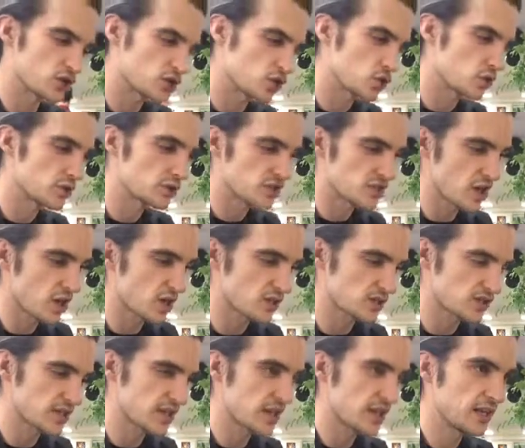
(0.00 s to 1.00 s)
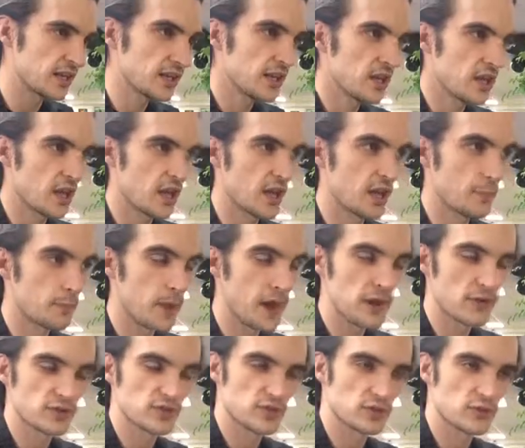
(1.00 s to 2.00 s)
students asking,
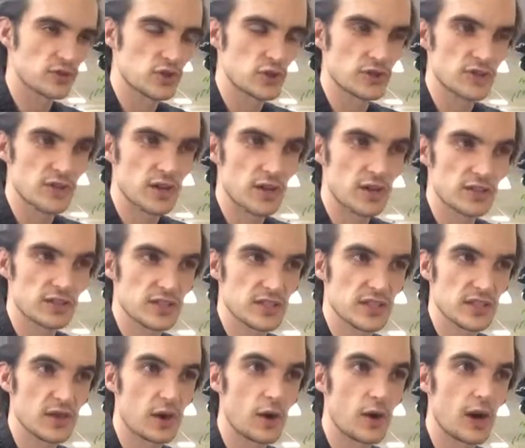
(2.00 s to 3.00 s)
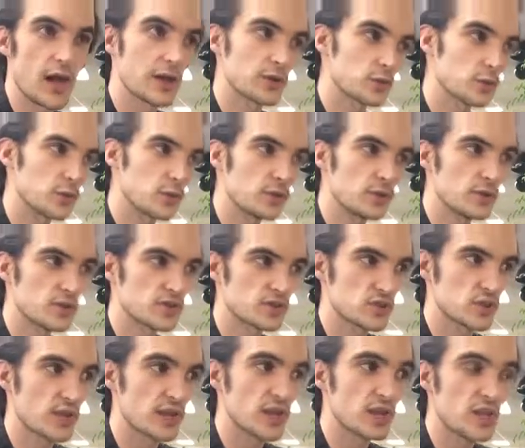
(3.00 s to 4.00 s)
parents or students asking, oh, how do we do
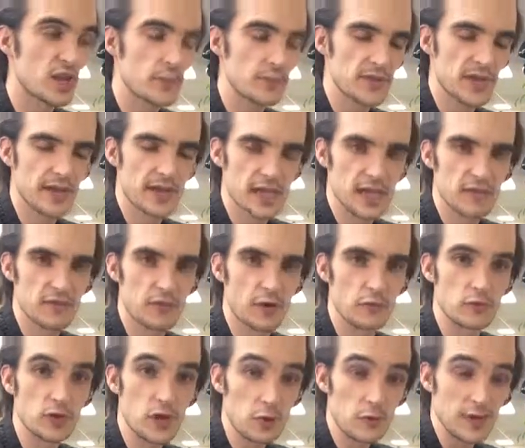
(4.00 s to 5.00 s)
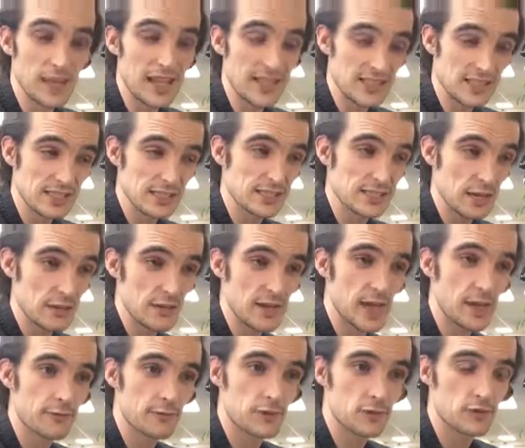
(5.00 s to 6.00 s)
this? Come down and get involved. You don't necessarily
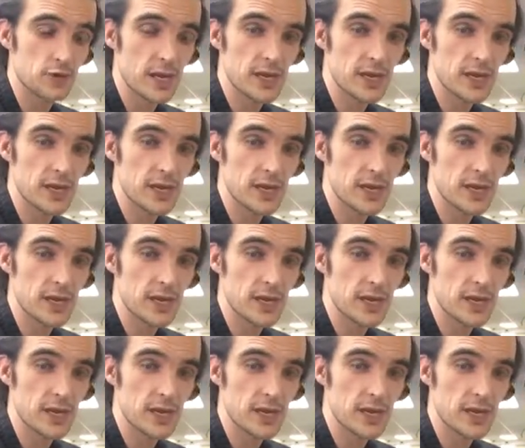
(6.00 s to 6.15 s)
have to